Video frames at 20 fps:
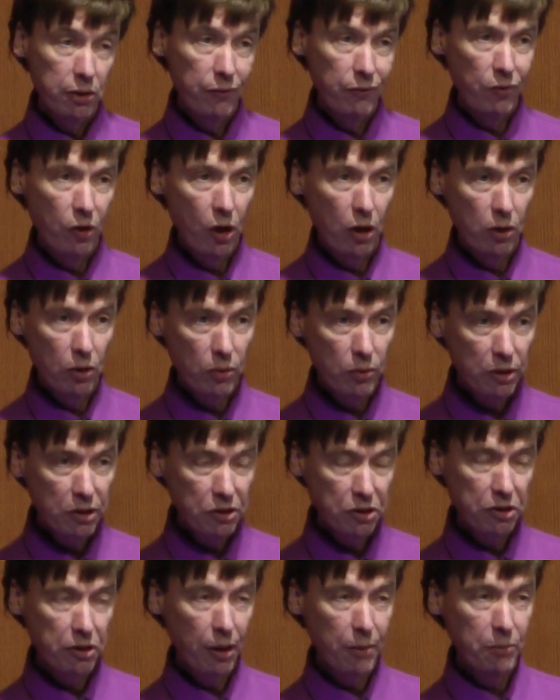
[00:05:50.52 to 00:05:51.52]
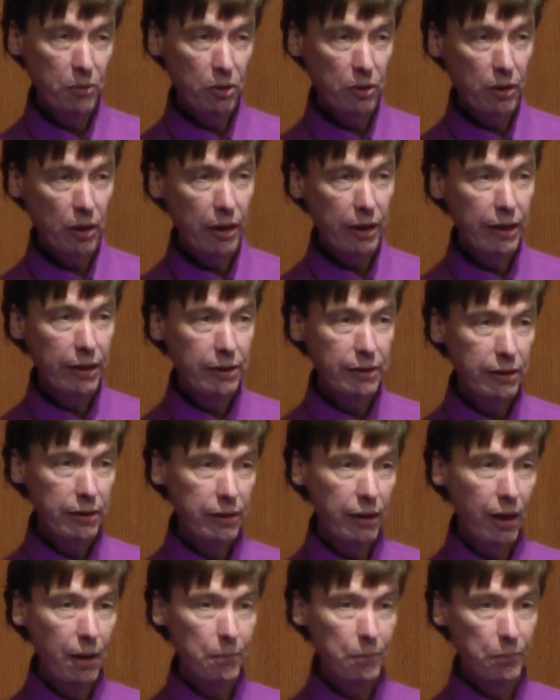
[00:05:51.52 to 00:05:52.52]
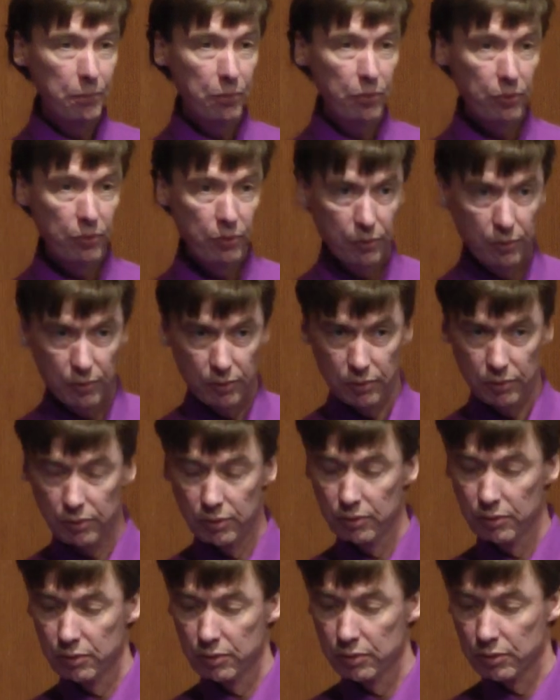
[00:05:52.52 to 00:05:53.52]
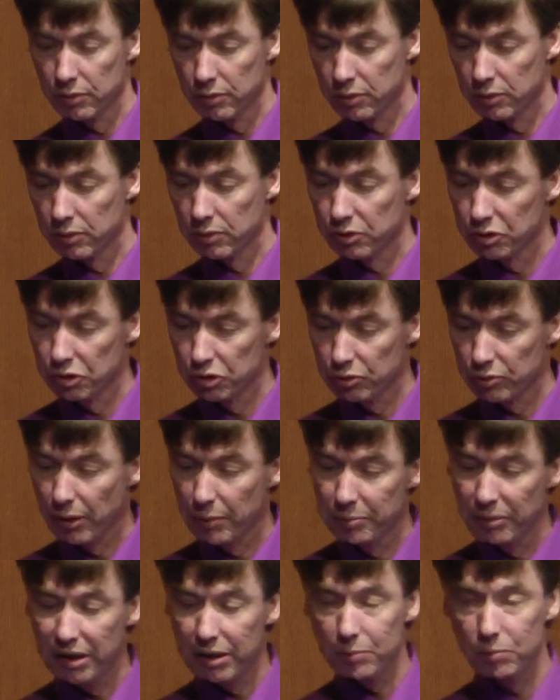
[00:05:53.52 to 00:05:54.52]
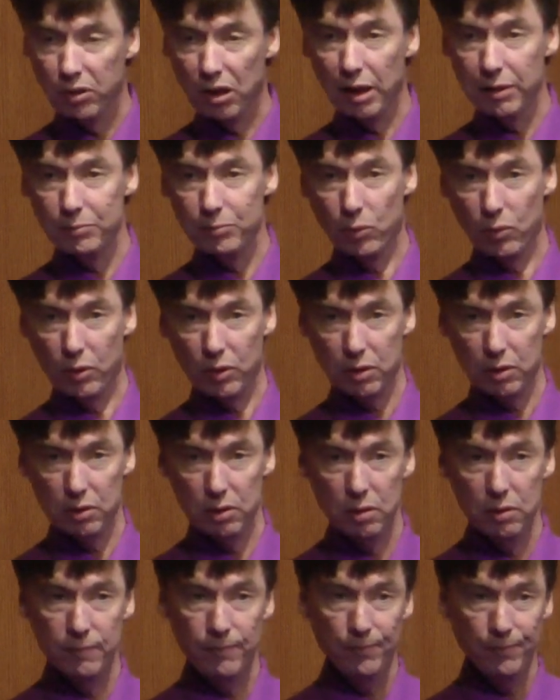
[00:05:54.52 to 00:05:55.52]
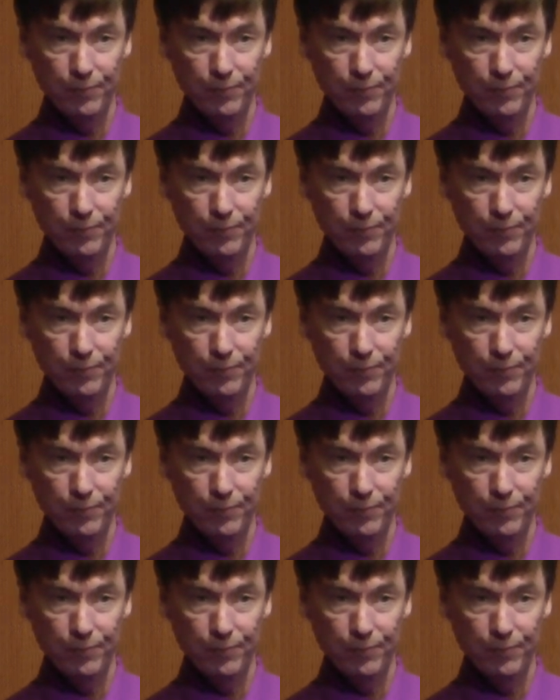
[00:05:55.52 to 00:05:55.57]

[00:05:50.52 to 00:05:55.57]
The following summer, I ended up strep A bloodborne.